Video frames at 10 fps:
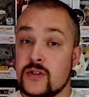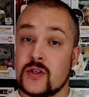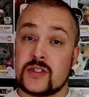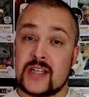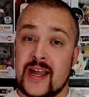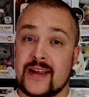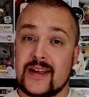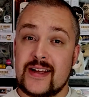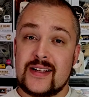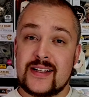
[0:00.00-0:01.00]
So today,
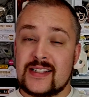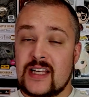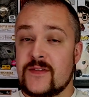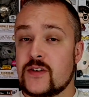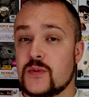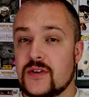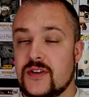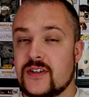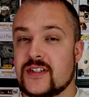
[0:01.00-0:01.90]
let's see if it's worth your